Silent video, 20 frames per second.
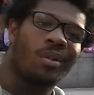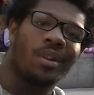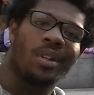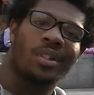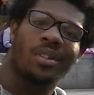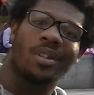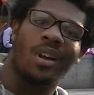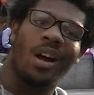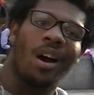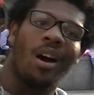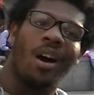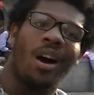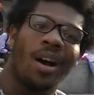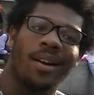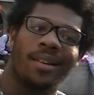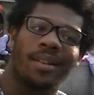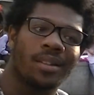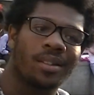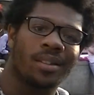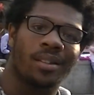it's not hard,
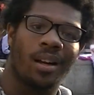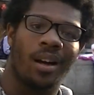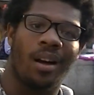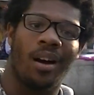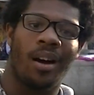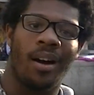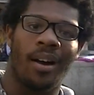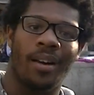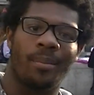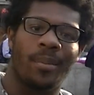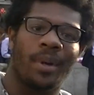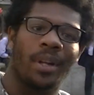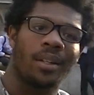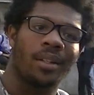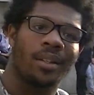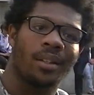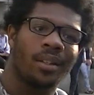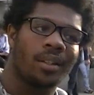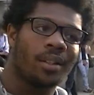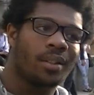man.
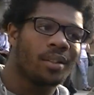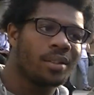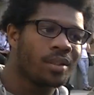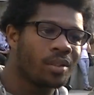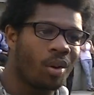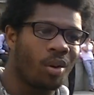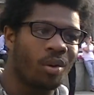So